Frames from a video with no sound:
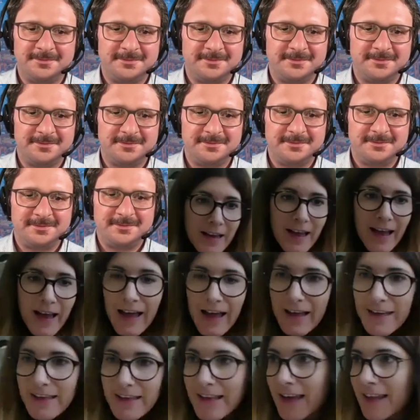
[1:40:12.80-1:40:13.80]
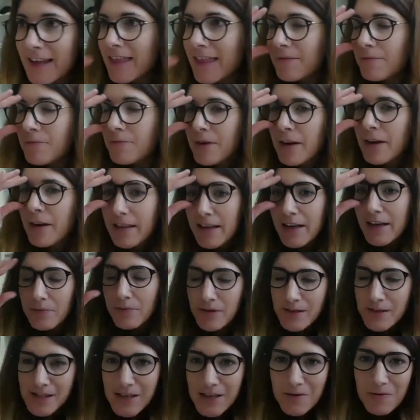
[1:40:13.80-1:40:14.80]
Sorry. Yeah, well, there
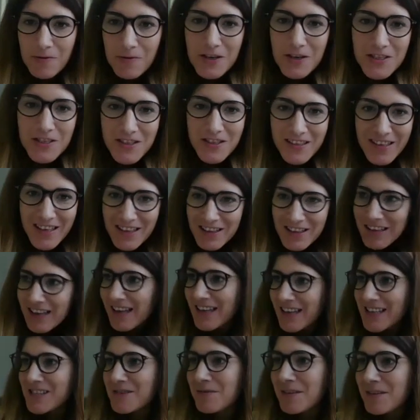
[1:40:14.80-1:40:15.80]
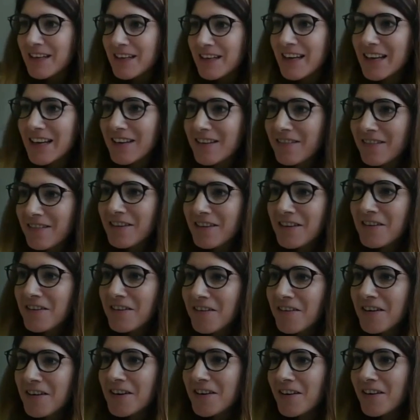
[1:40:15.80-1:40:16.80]
was a question that has been like
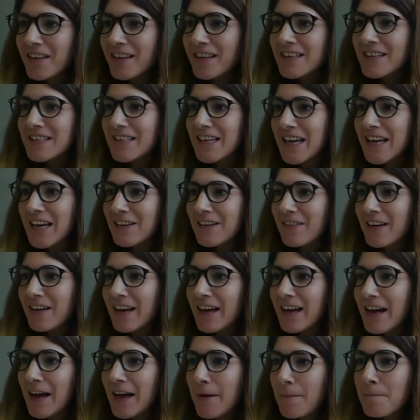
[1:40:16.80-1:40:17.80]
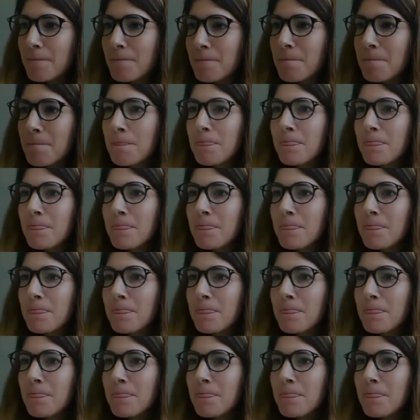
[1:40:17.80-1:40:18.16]
recurring all the time.